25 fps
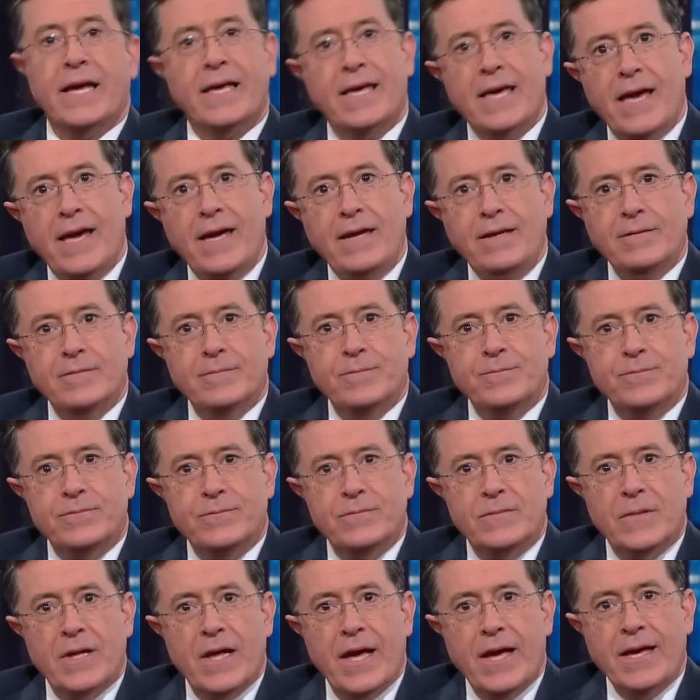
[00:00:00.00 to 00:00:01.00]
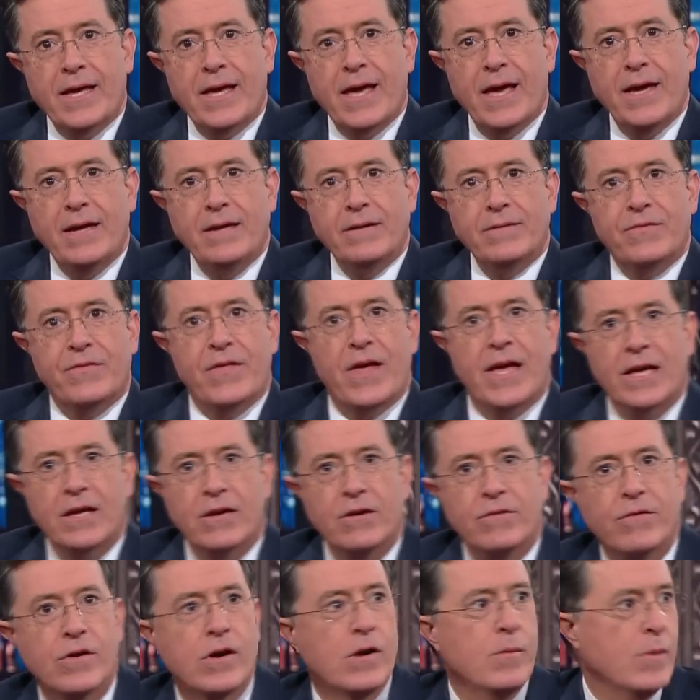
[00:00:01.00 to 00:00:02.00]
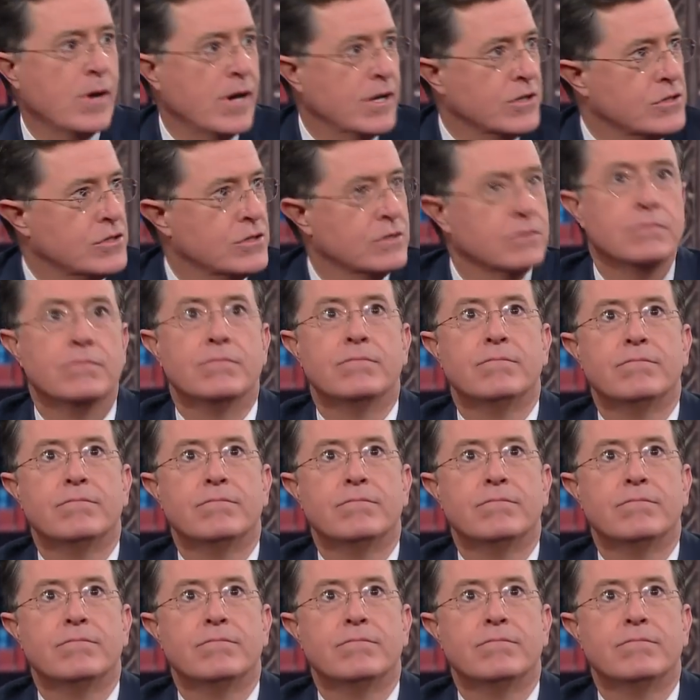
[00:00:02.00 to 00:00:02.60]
Kate, Kate Kate, Kate absolutely thank you very Much. Hey,